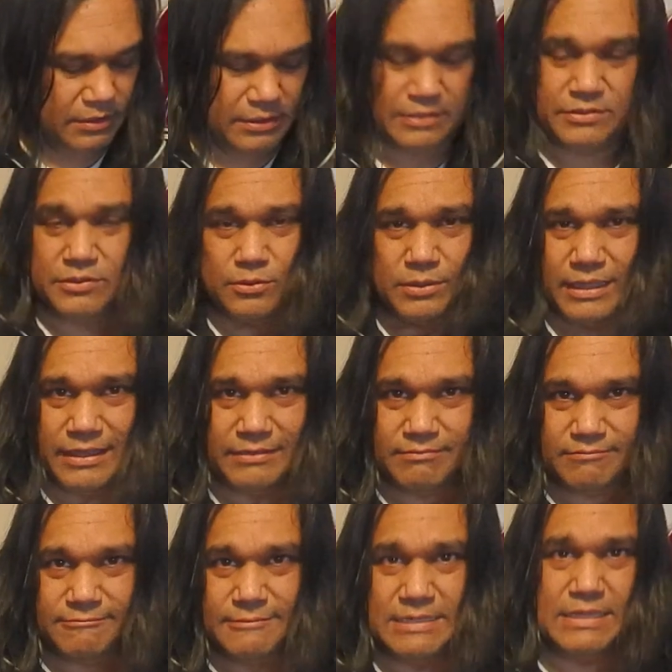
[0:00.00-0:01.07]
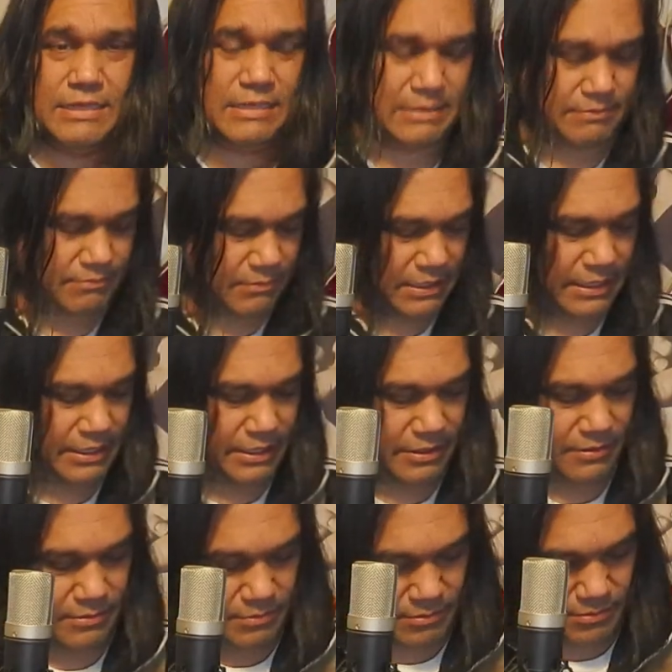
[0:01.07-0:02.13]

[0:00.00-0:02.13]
Let's do like D Lydian.